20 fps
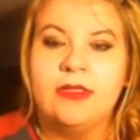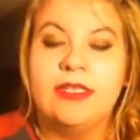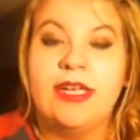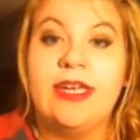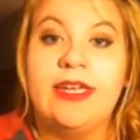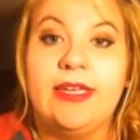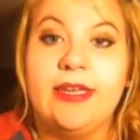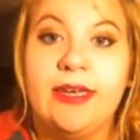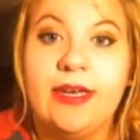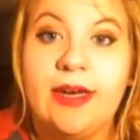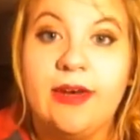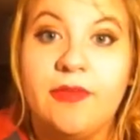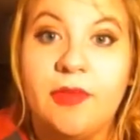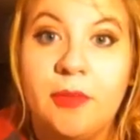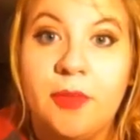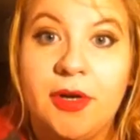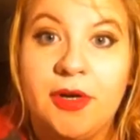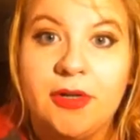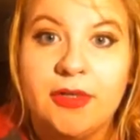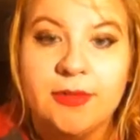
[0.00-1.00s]
taken it out of
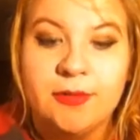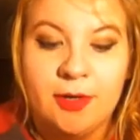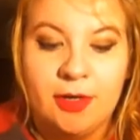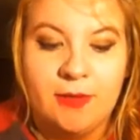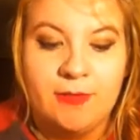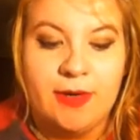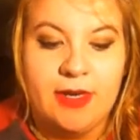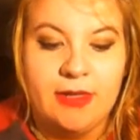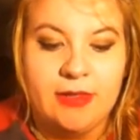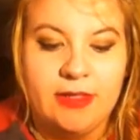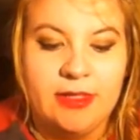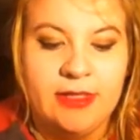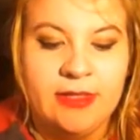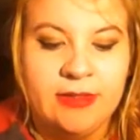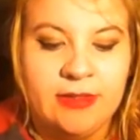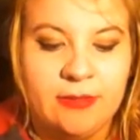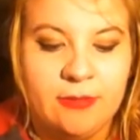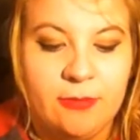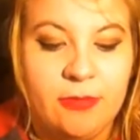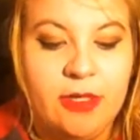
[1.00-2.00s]
the box permanently.
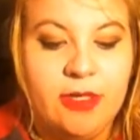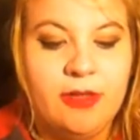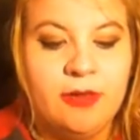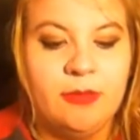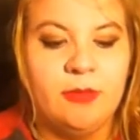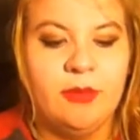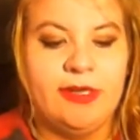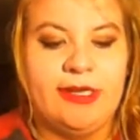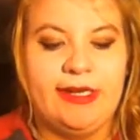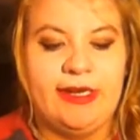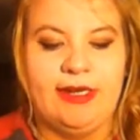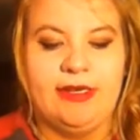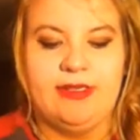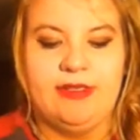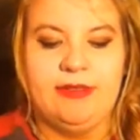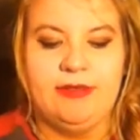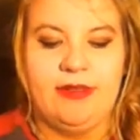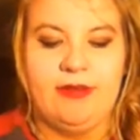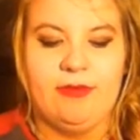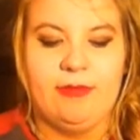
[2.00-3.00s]
The one complaint I
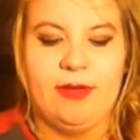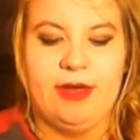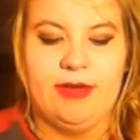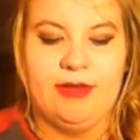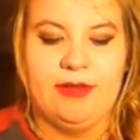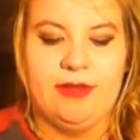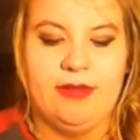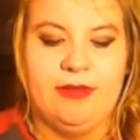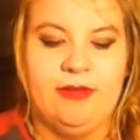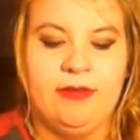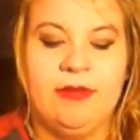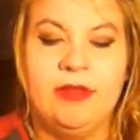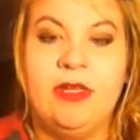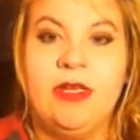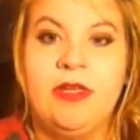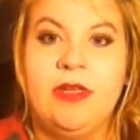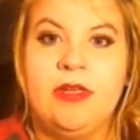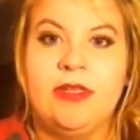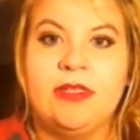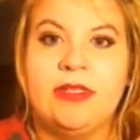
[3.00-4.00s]
do have about it though
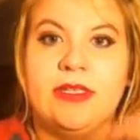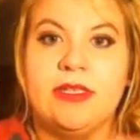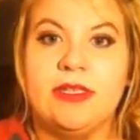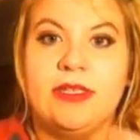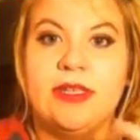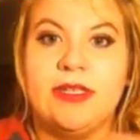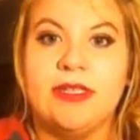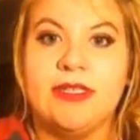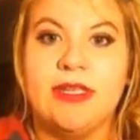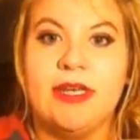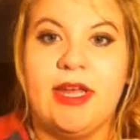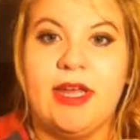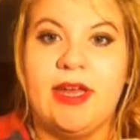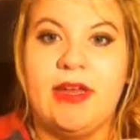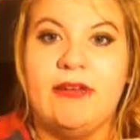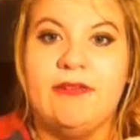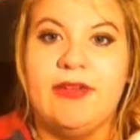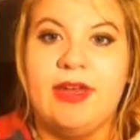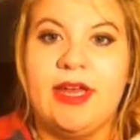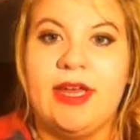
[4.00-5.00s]
is that it doesn't
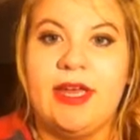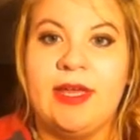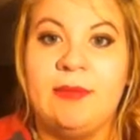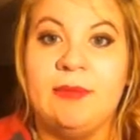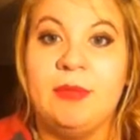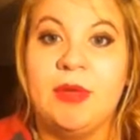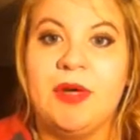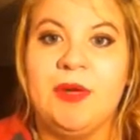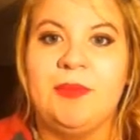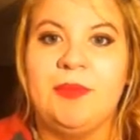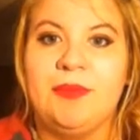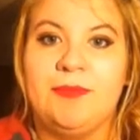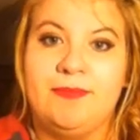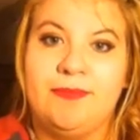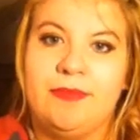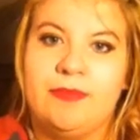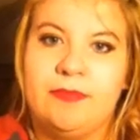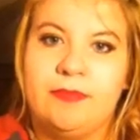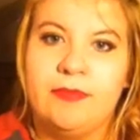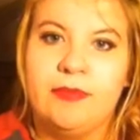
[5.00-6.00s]
have a pump.
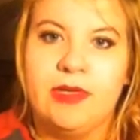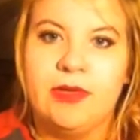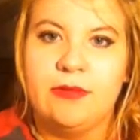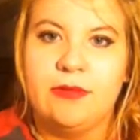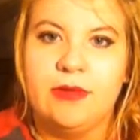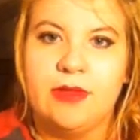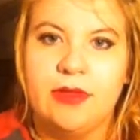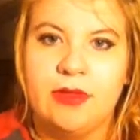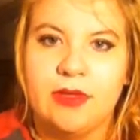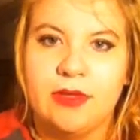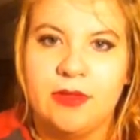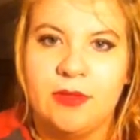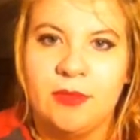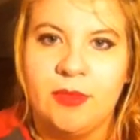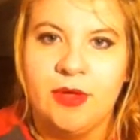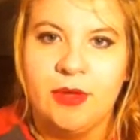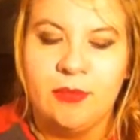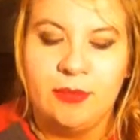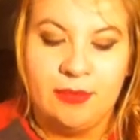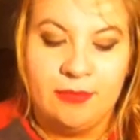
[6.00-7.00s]
I really like the
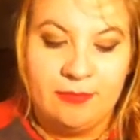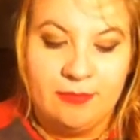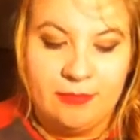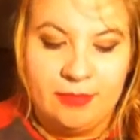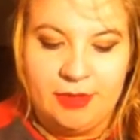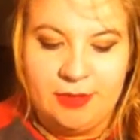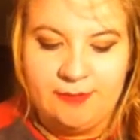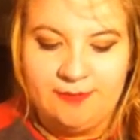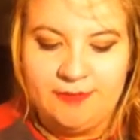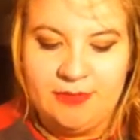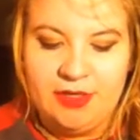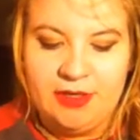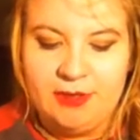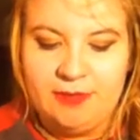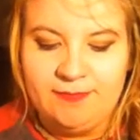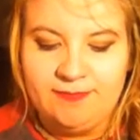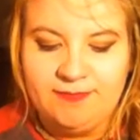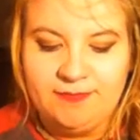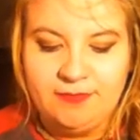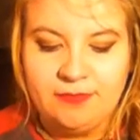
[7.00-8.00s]
pump, but you know,
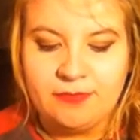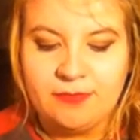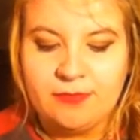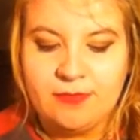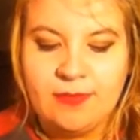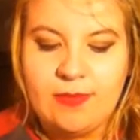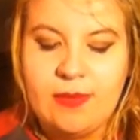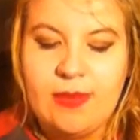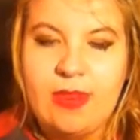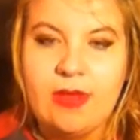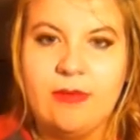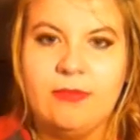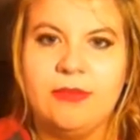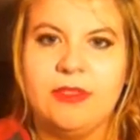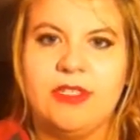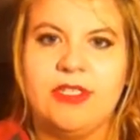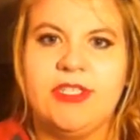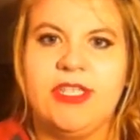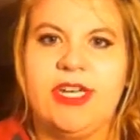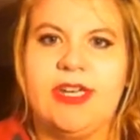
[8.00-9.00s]
I'm
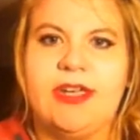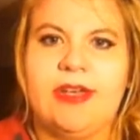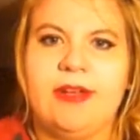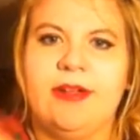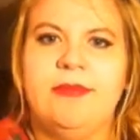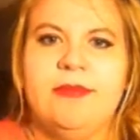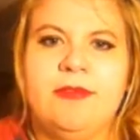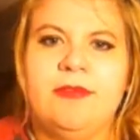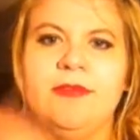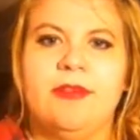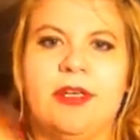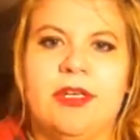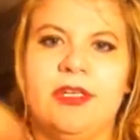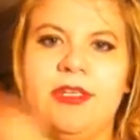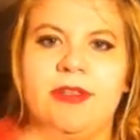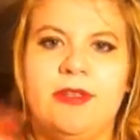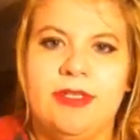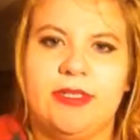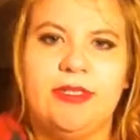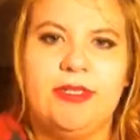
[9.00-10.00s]
going to shake it up before I
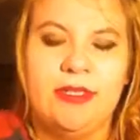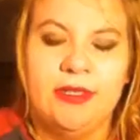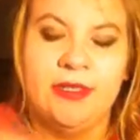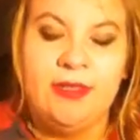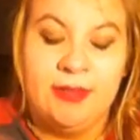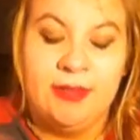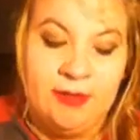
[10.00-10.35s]
use it.